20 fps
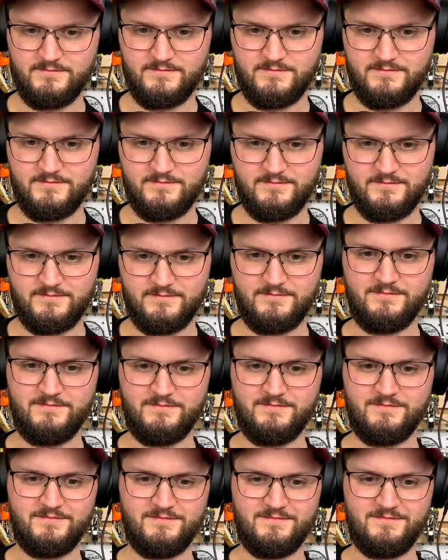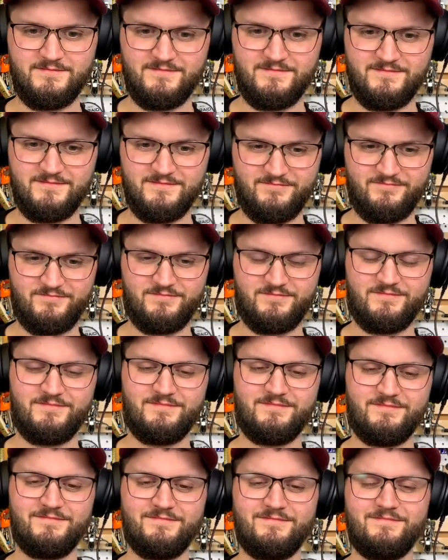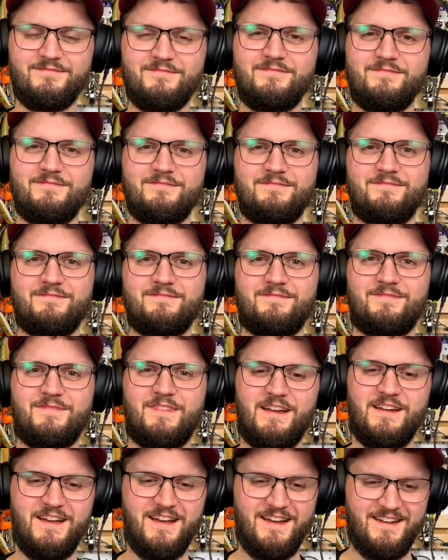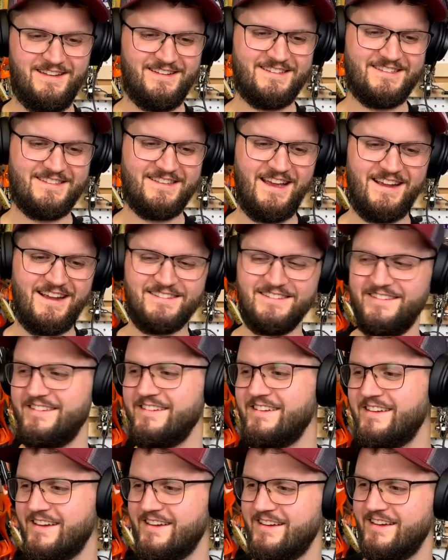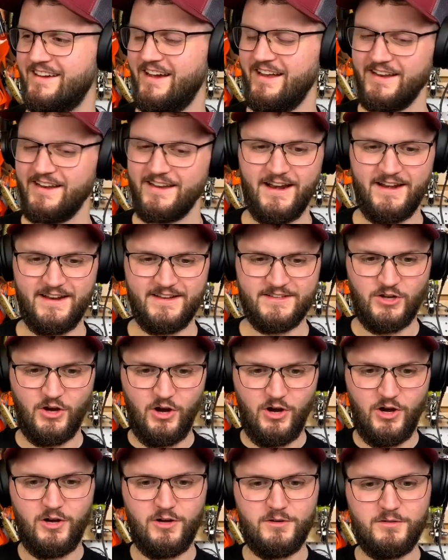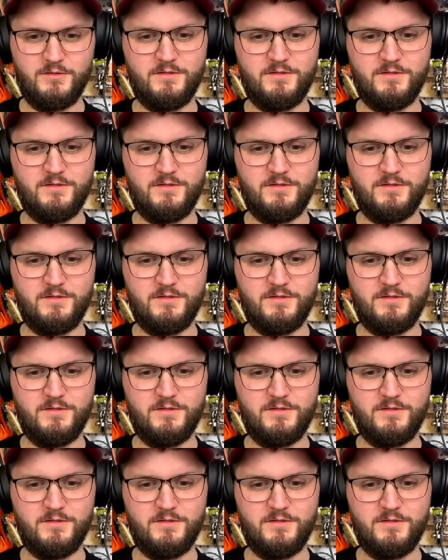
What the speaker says: very good. Also very durable too. So you don't have to buy like 20 packs of them.